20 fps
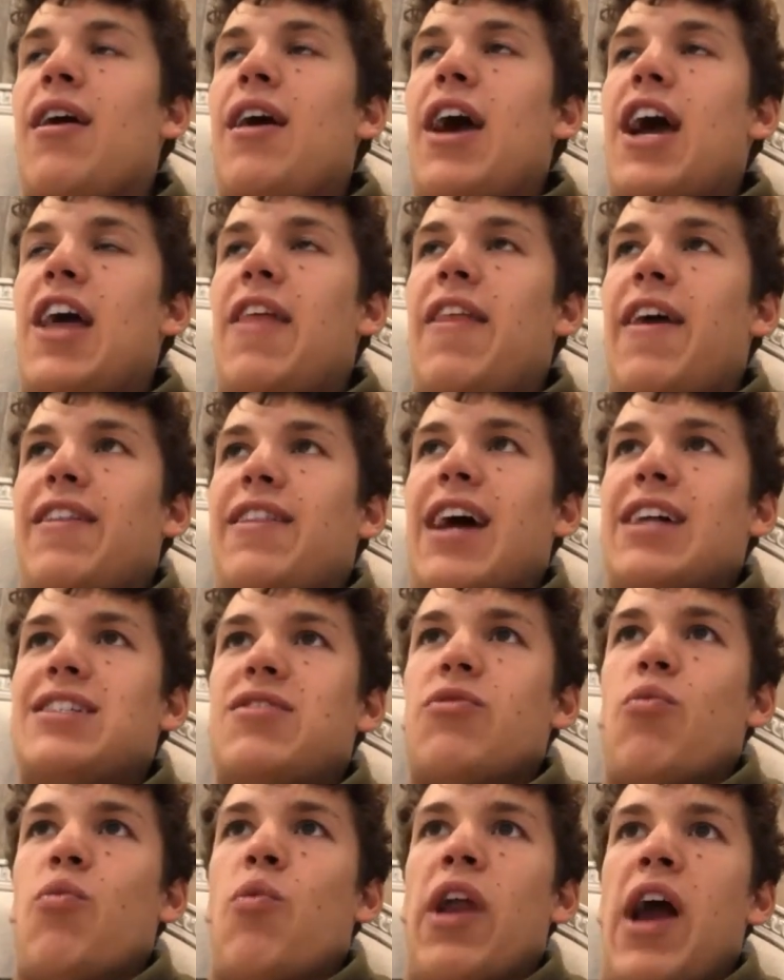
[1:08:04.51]
and like
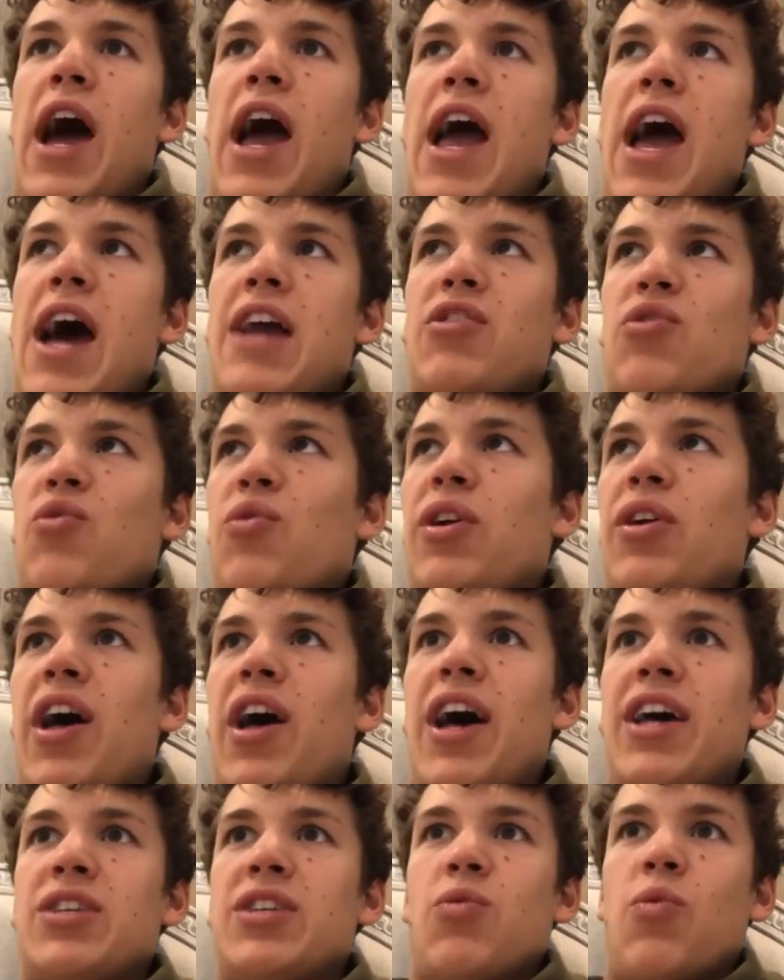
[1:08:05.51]
that's what I had to
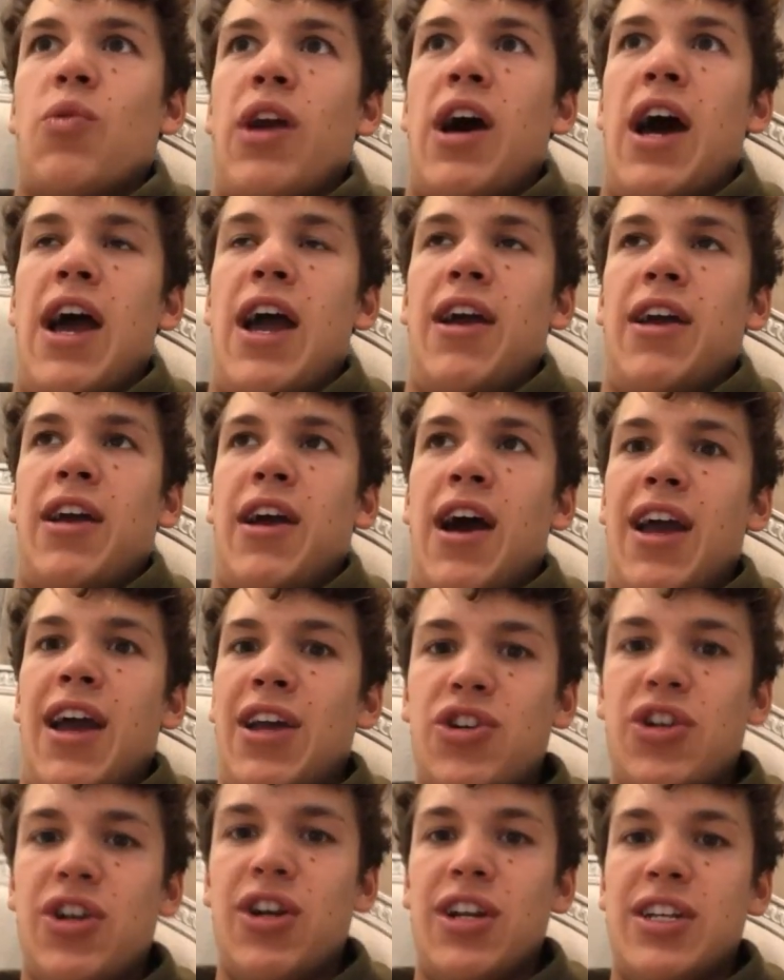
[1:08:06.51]
realize when I got
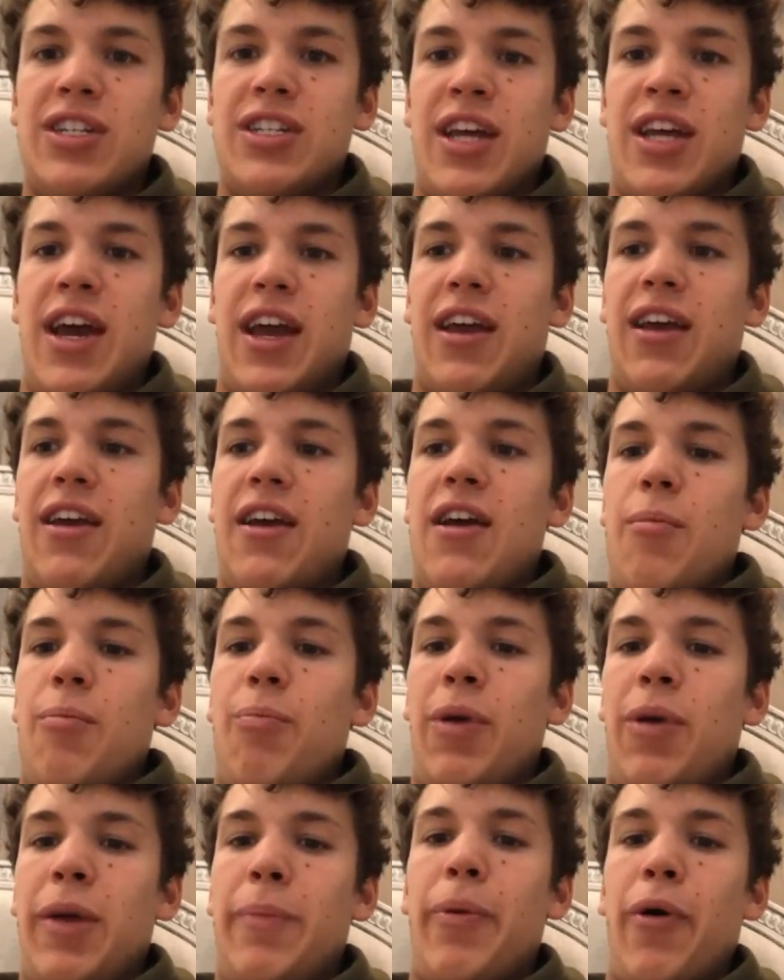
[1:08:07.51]
injured is like
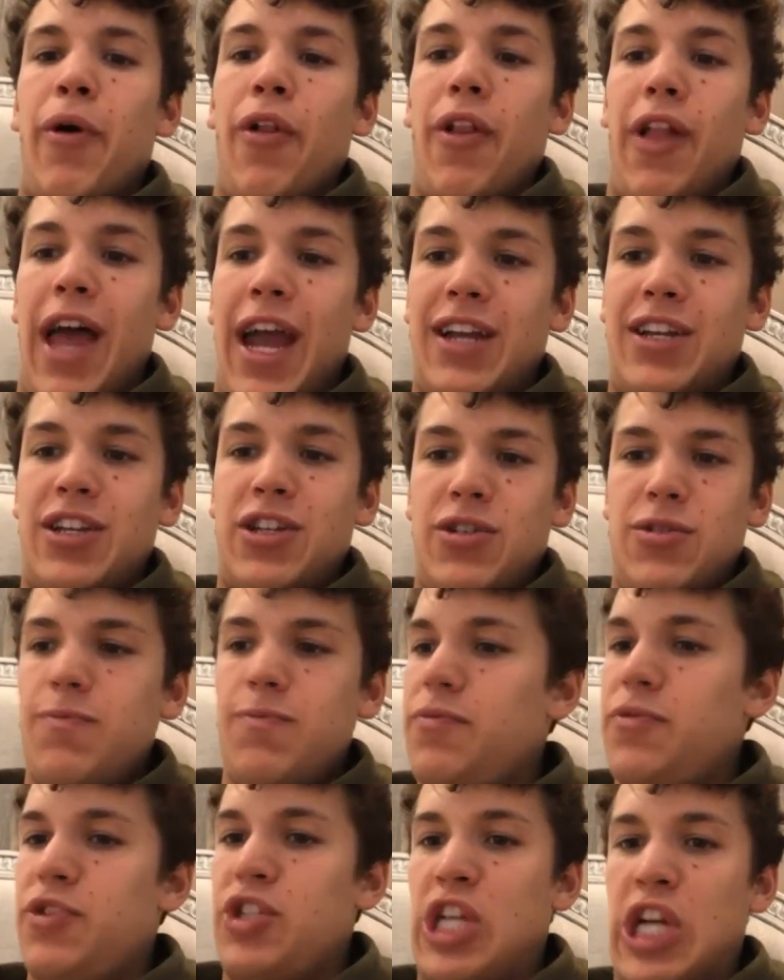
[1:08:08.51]
people liked
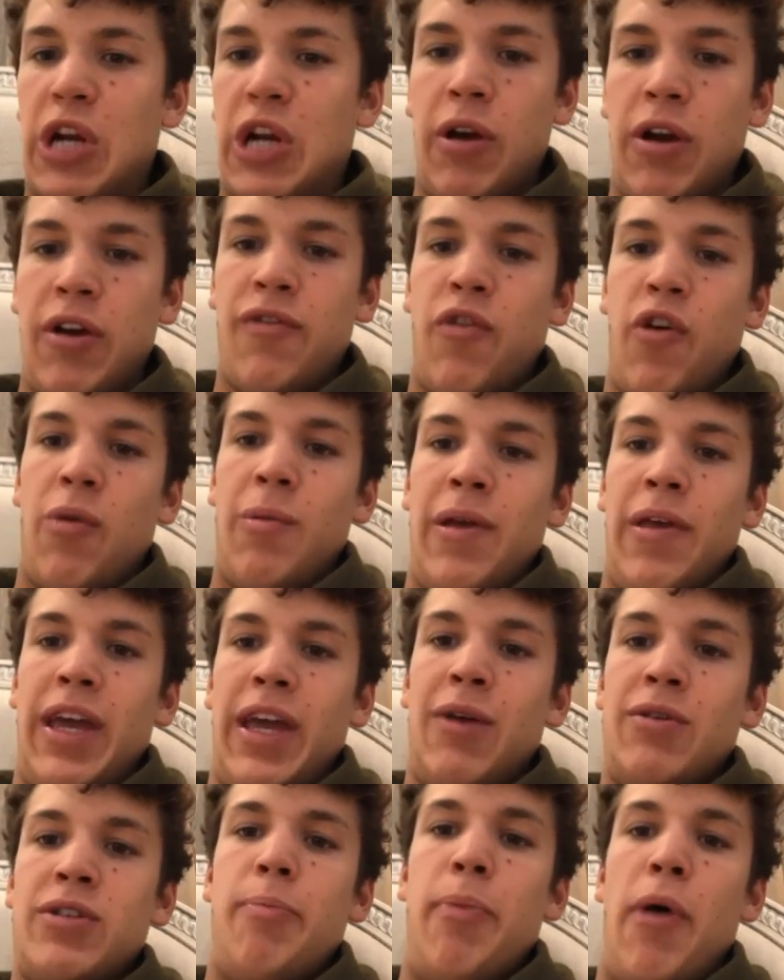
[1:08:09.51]
cheering for me. Like
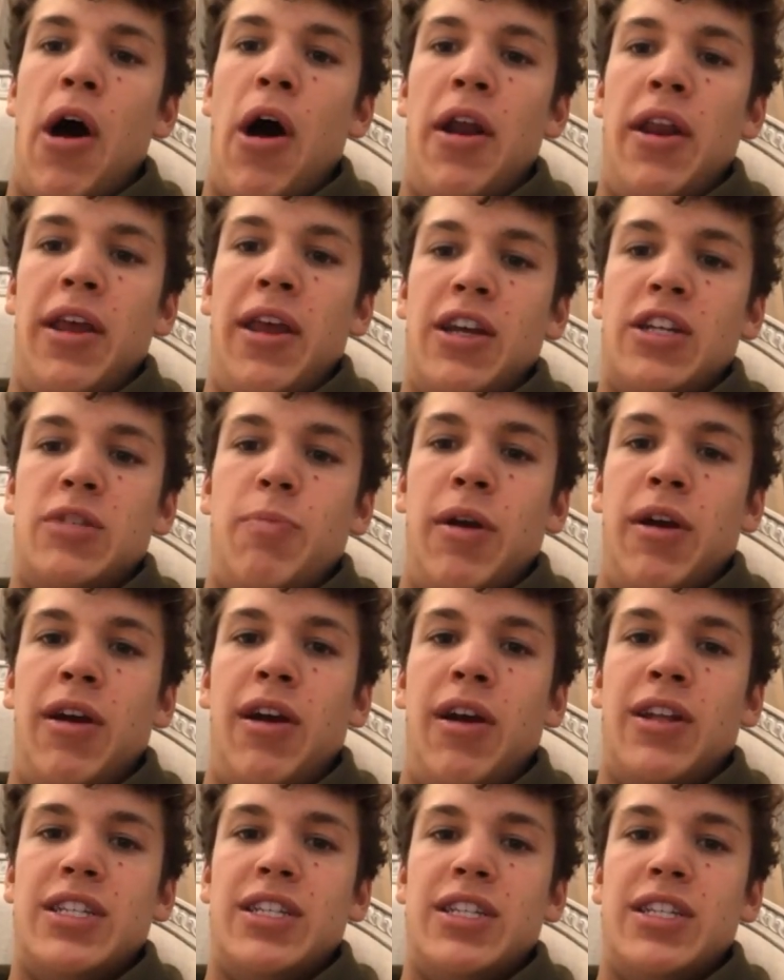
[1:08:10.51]
it was a bonding experience to